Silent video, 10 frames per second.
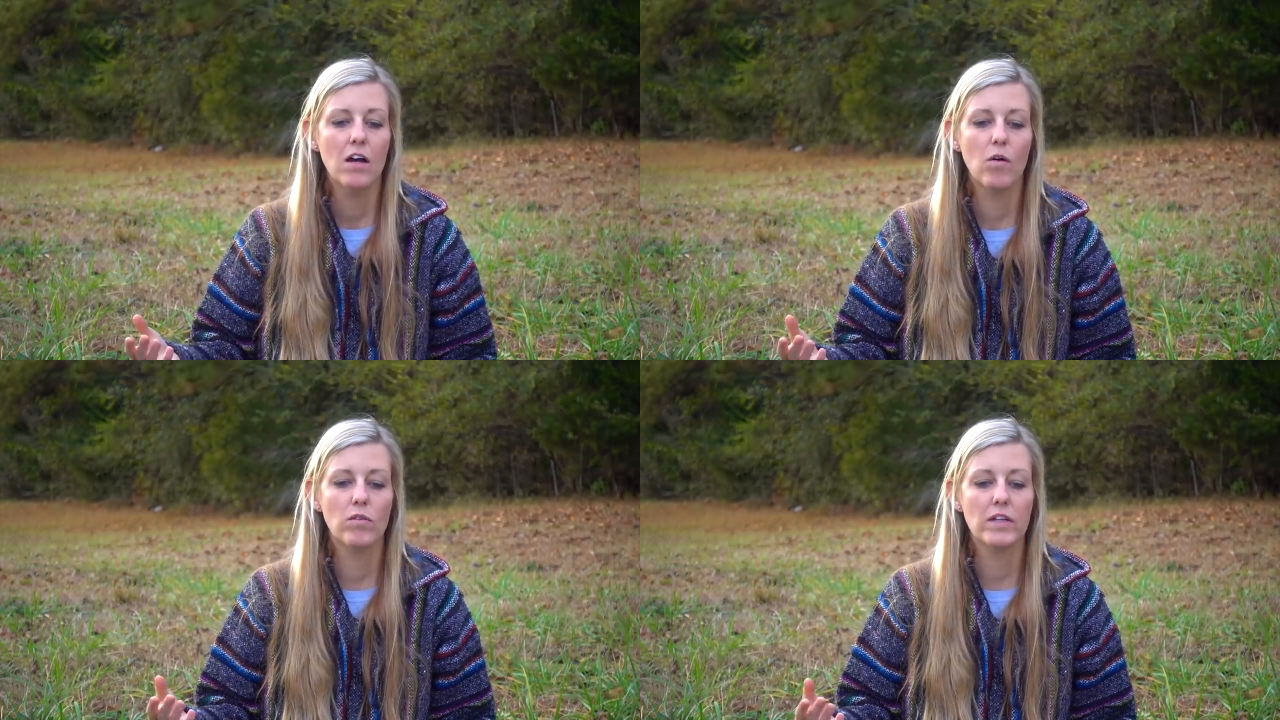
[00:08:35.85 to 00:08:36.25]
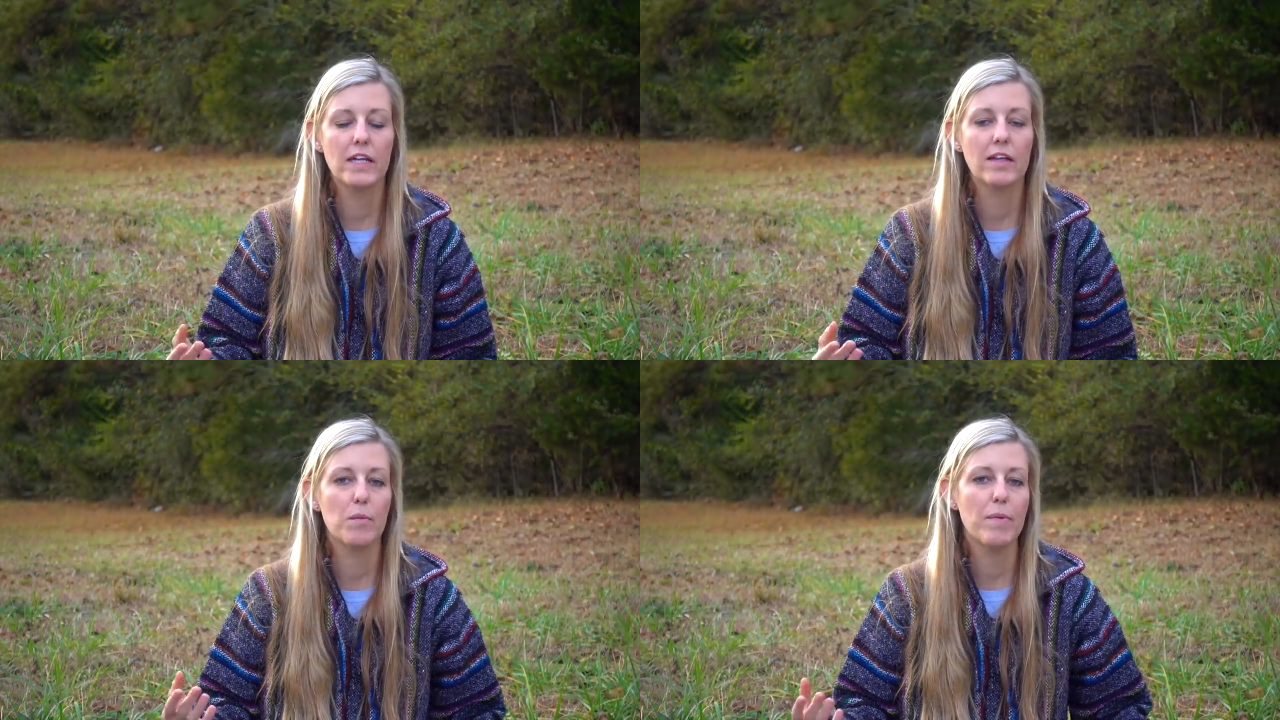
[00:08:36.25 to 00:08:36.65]

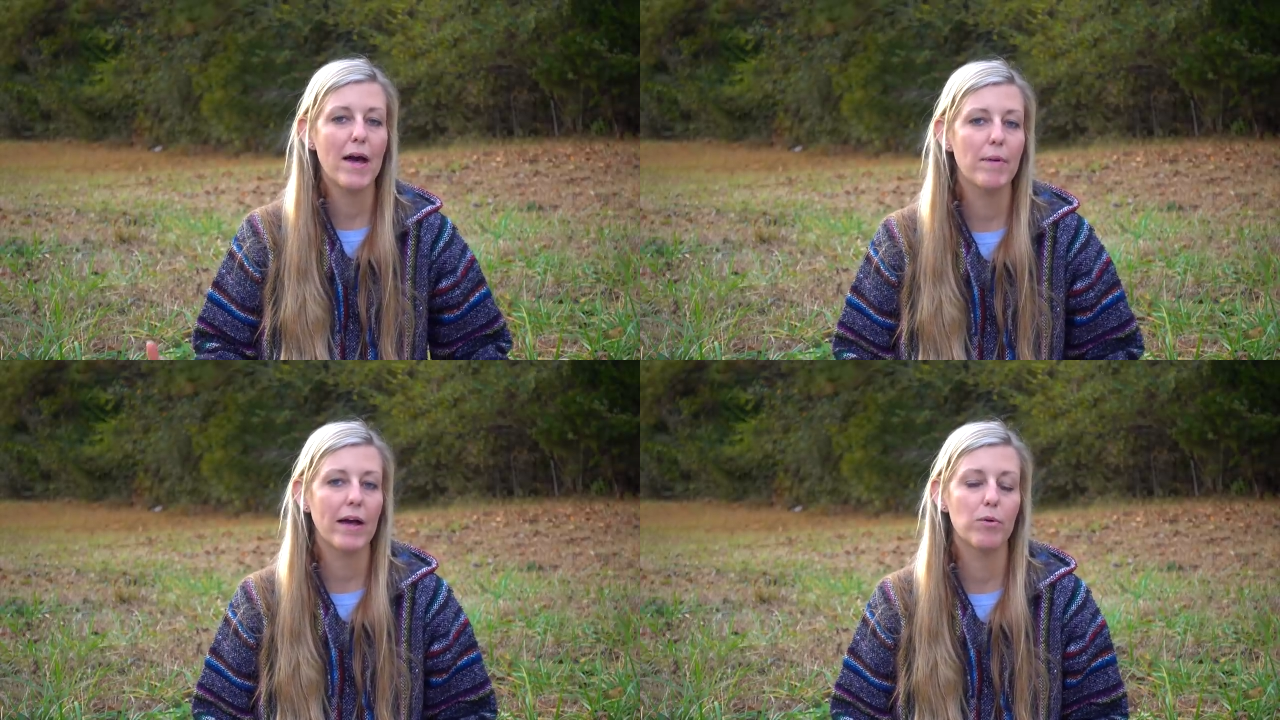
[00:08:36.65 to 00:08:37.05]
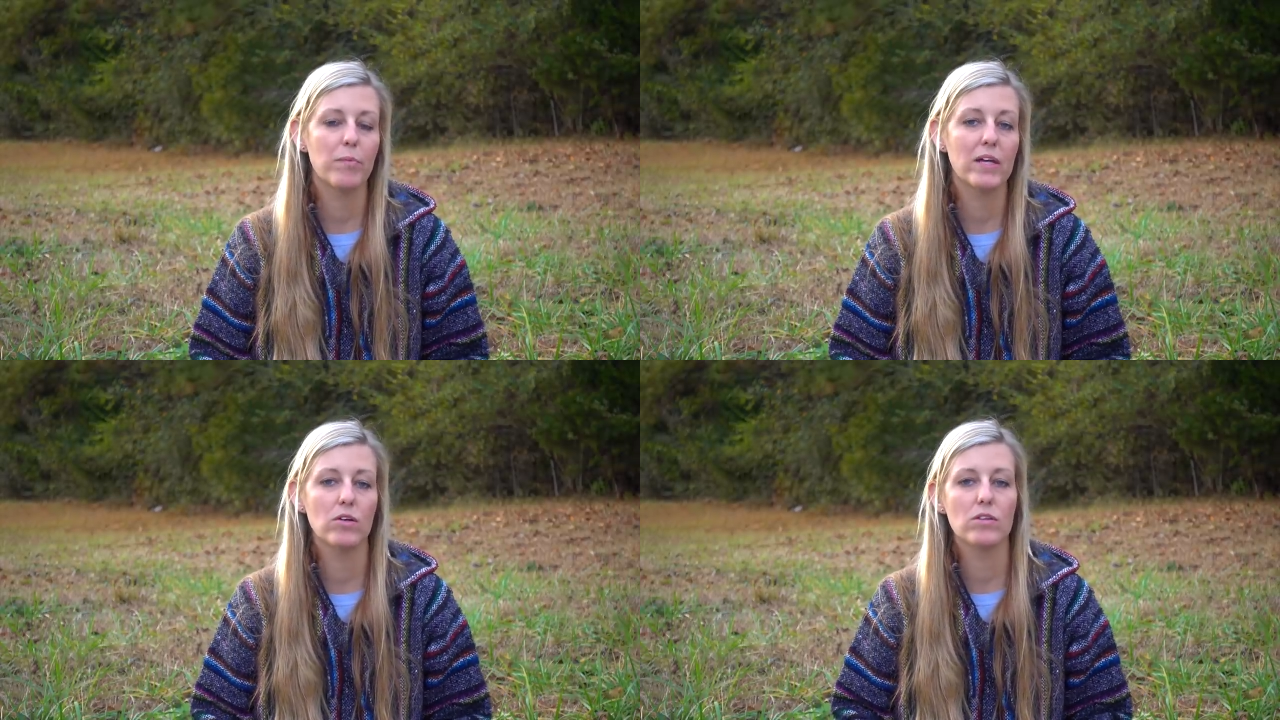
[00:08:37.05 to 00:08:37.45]
only like backpacker
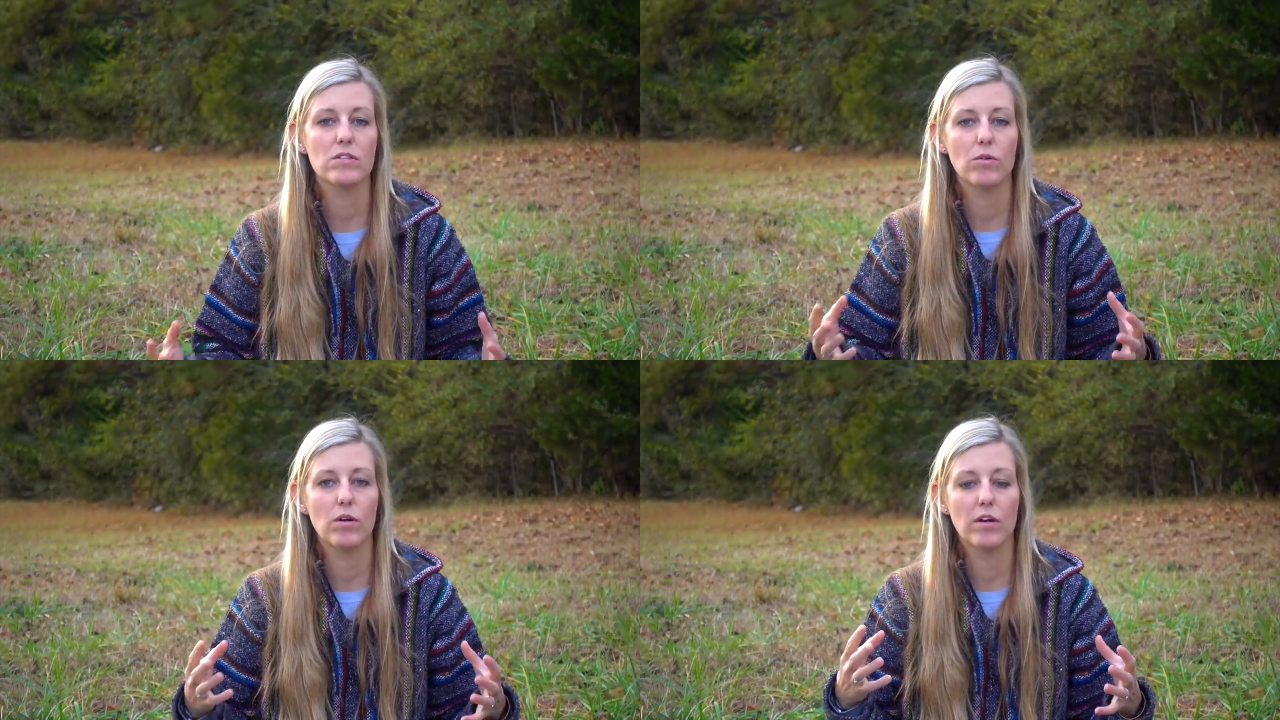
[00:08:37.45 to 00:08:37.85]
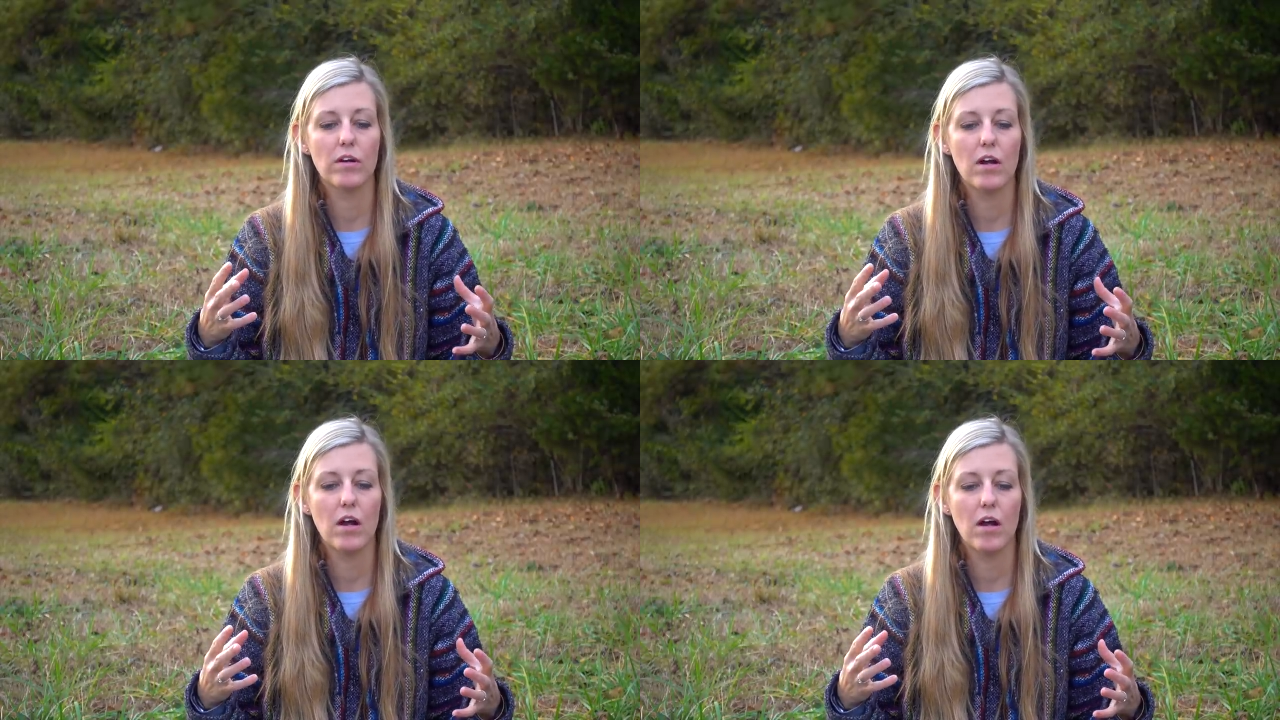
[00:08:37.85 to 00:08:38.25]
meals
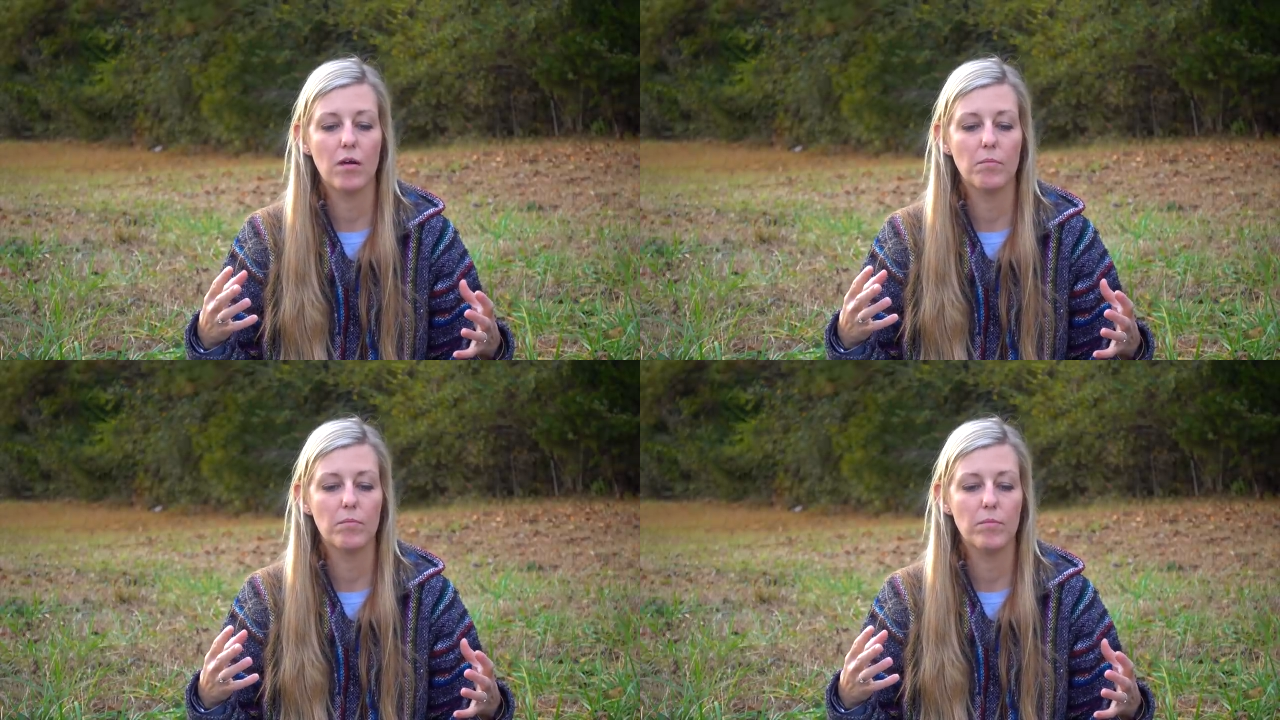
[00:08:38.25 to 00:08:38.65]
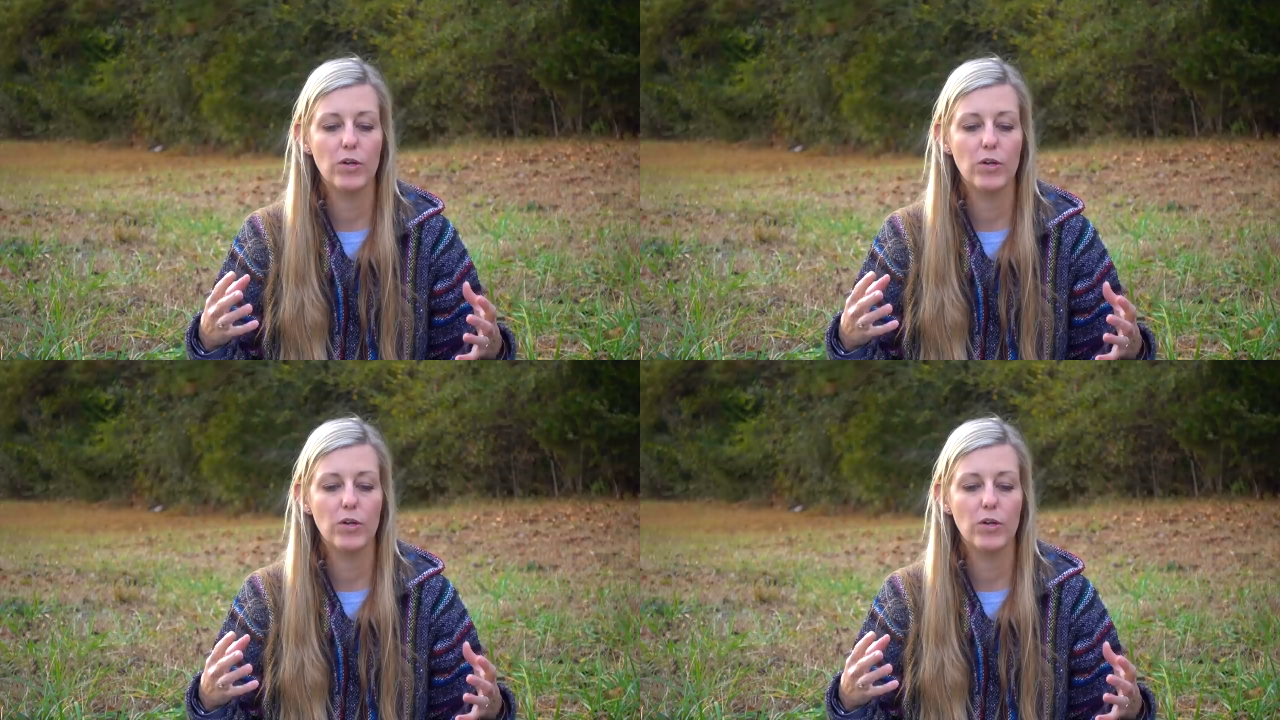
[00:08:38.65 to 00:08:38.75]
or um,